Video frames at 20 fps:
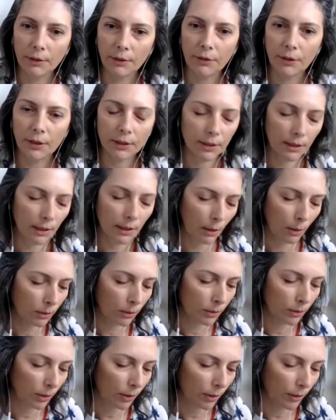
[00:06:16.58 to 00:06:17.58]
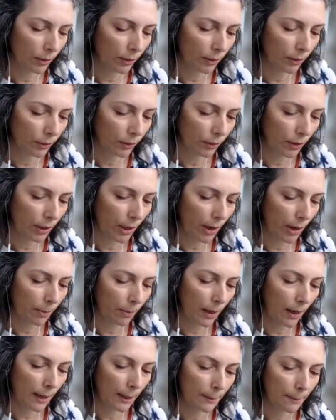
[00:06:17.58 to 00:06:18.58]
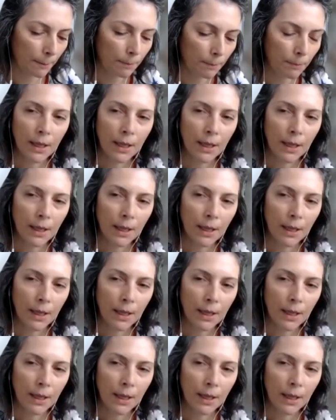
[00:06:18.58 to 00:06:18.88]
first load we applied.